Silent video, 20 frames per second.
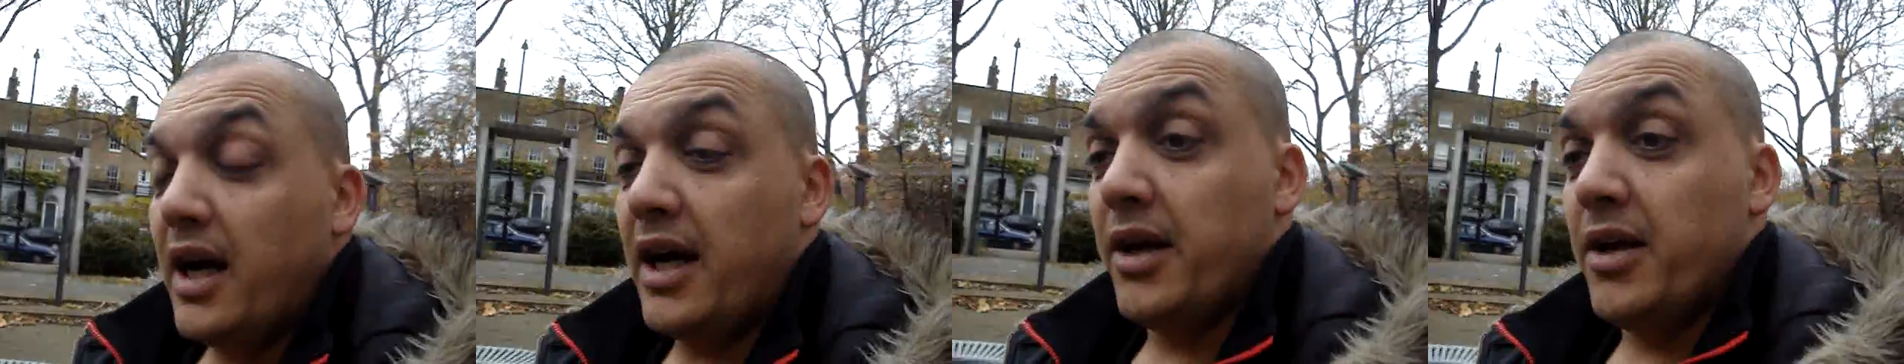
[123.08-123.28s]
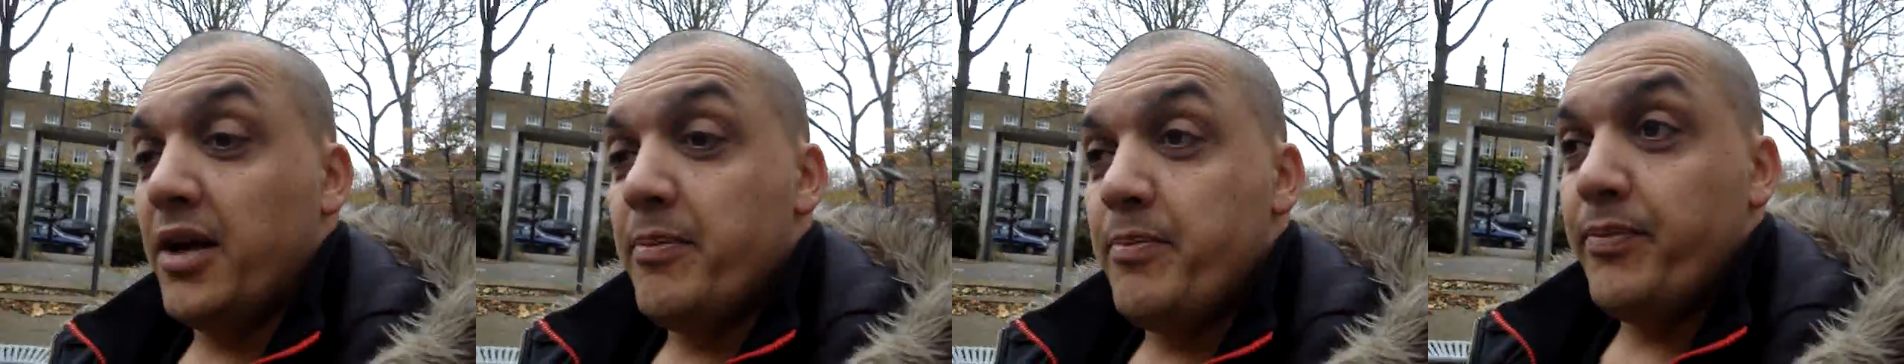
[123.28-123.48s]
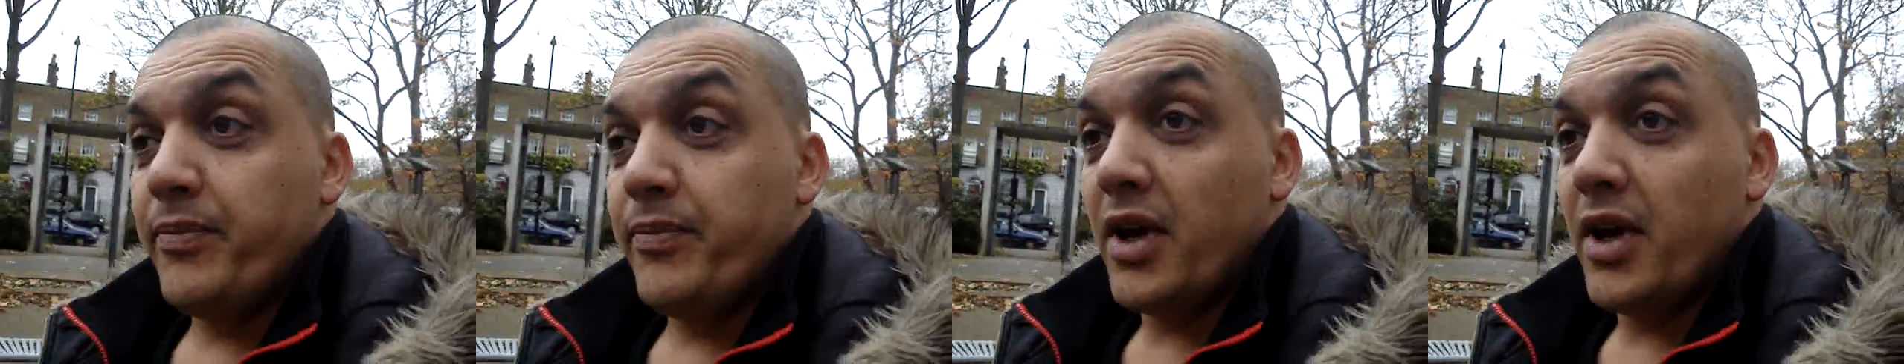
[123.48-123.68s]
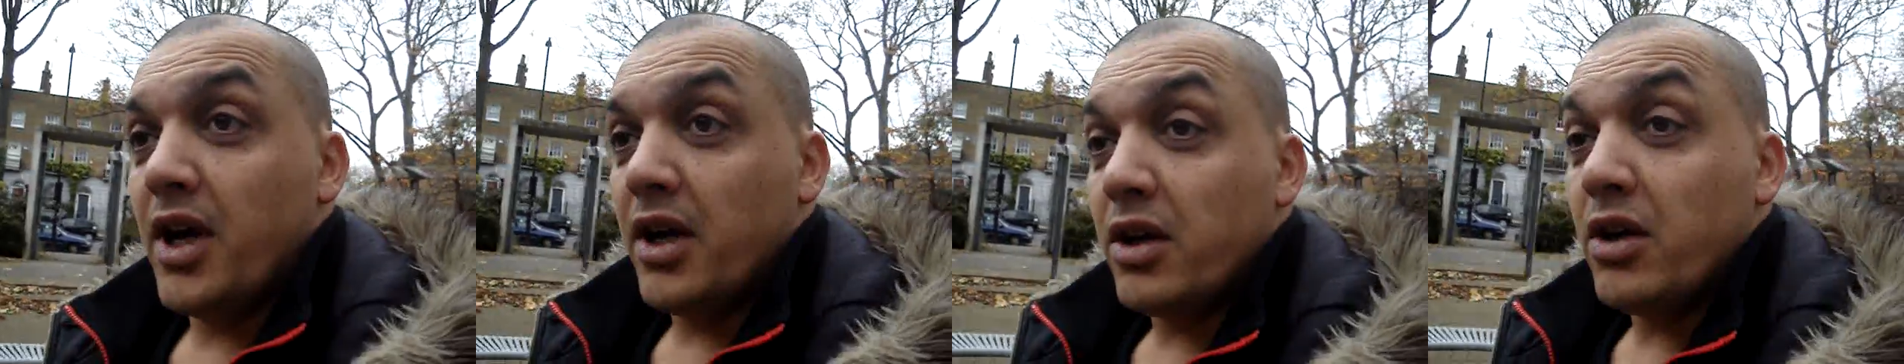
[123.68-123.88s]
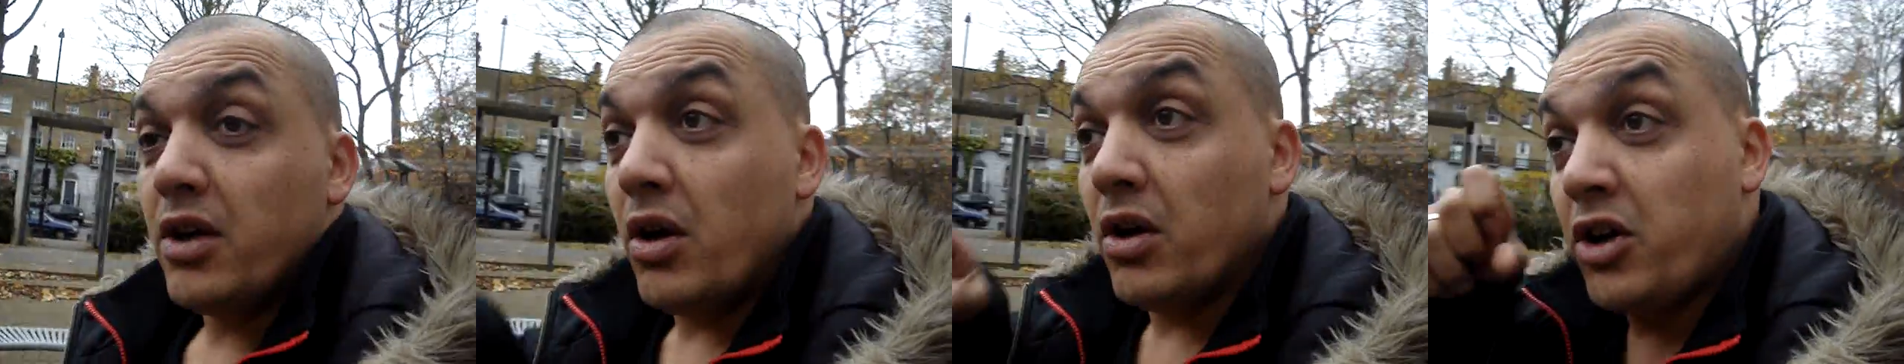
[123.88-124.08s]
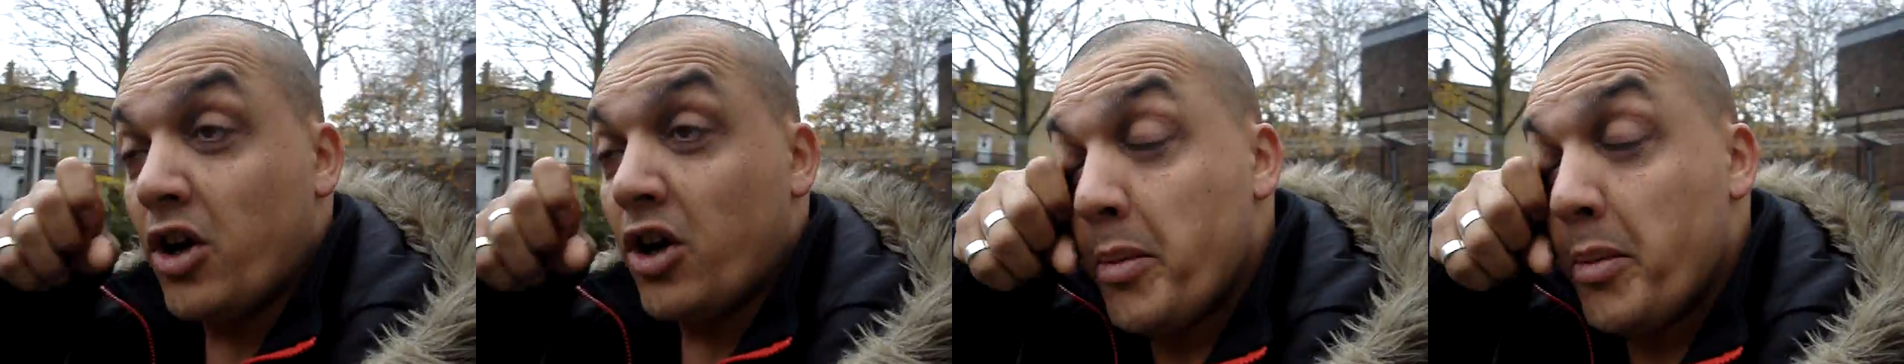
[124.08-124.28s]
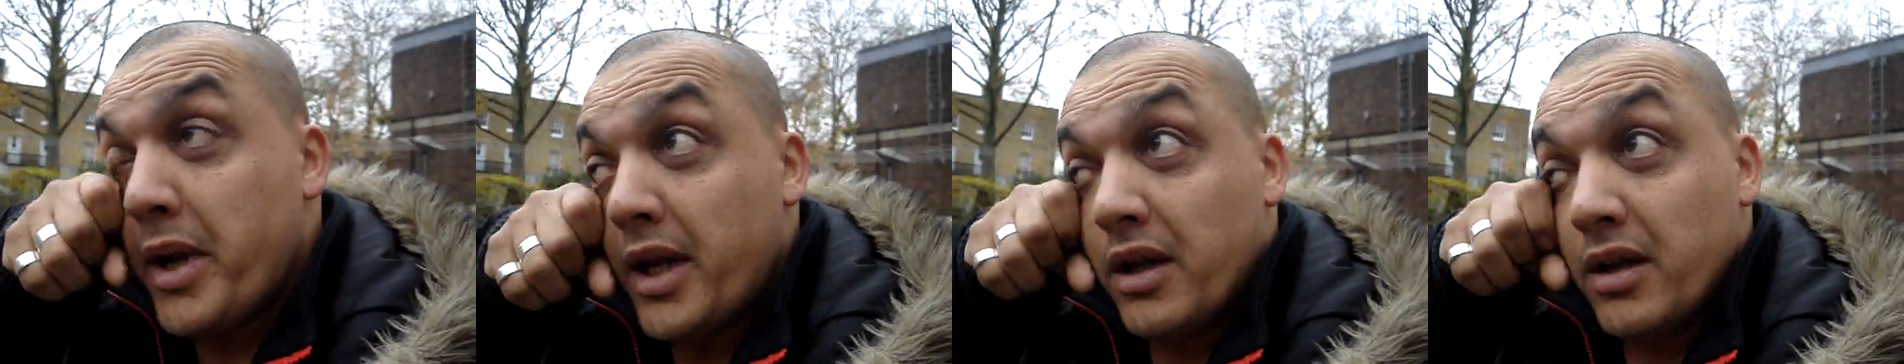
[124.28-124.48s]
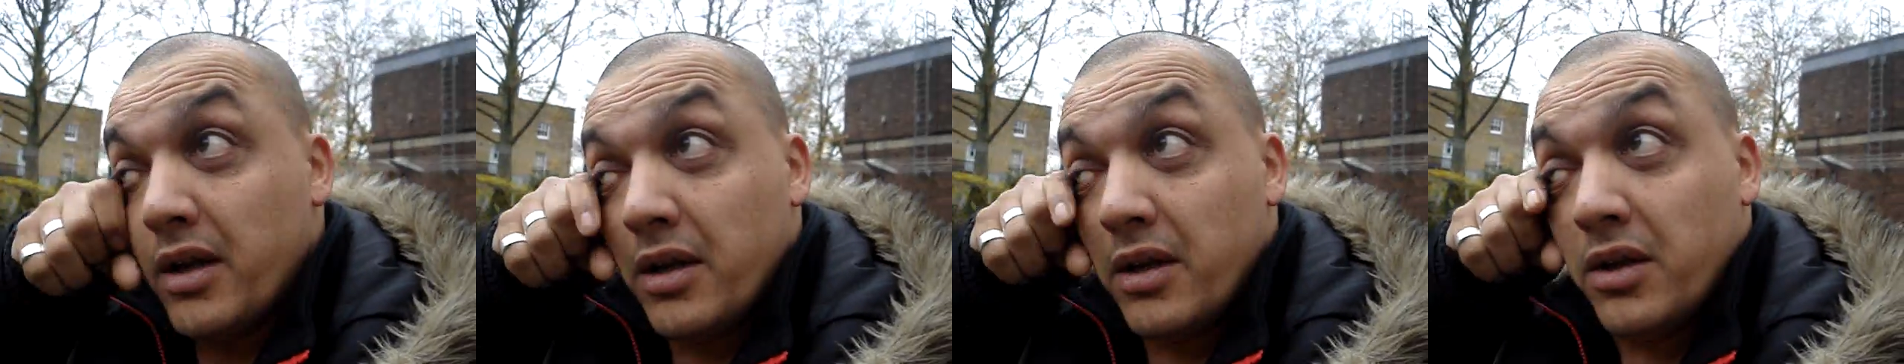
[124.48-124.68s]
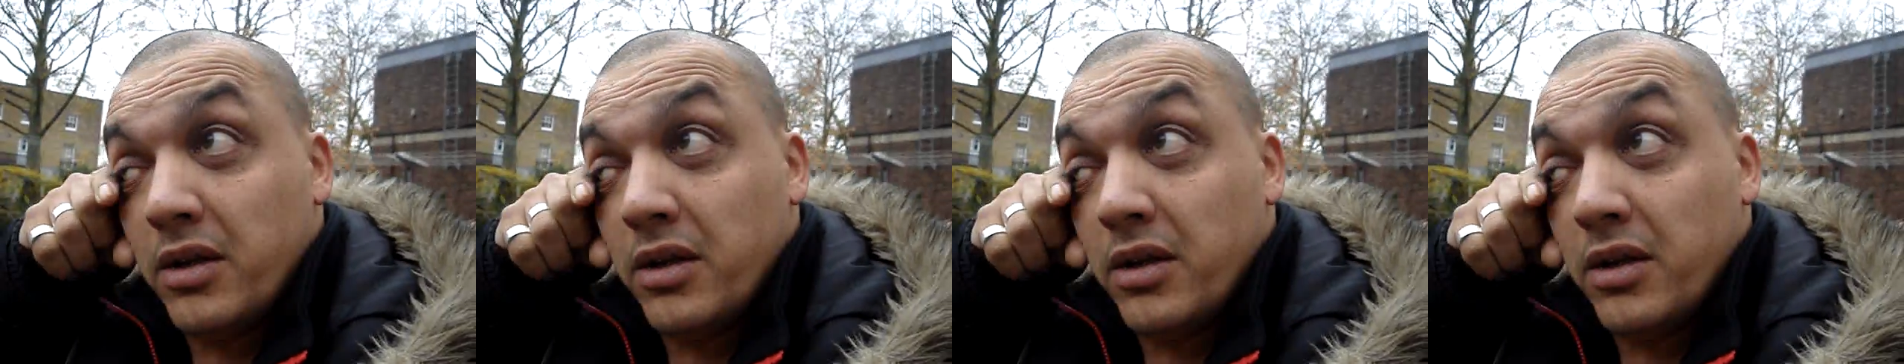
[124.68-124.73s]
And I got a comment.